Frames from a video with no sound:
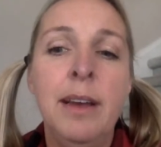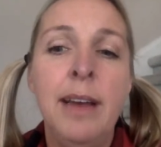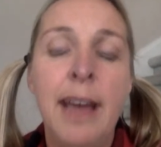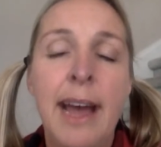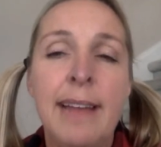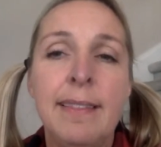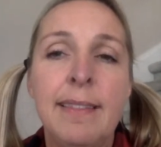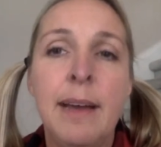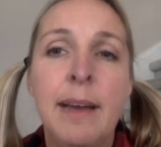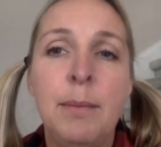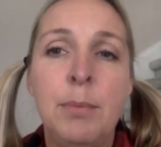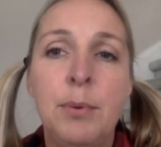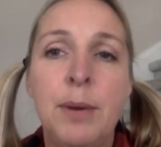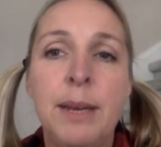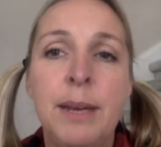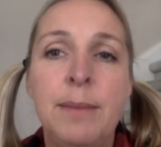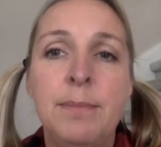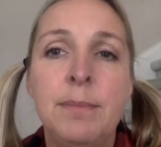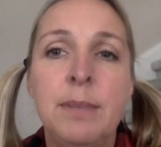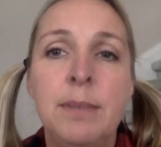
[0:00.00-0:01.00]
at that point.
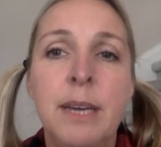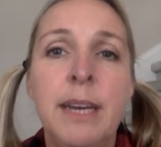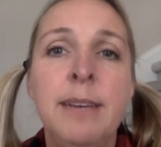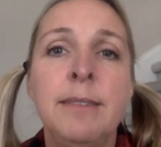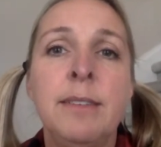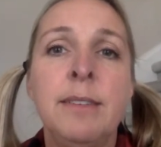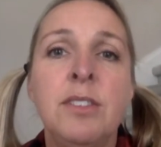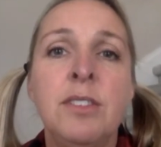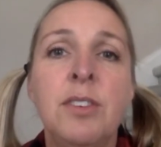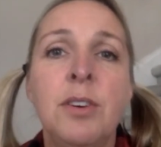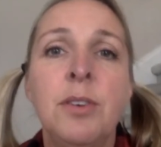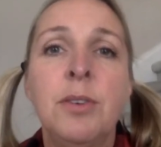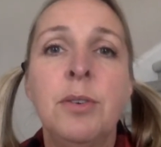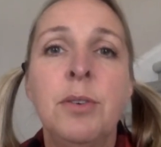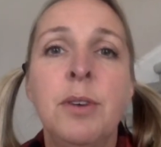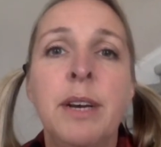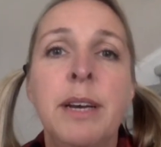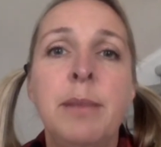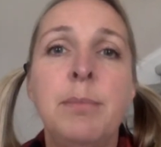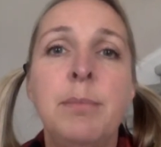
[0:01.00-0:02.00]
Okay, so go ahead and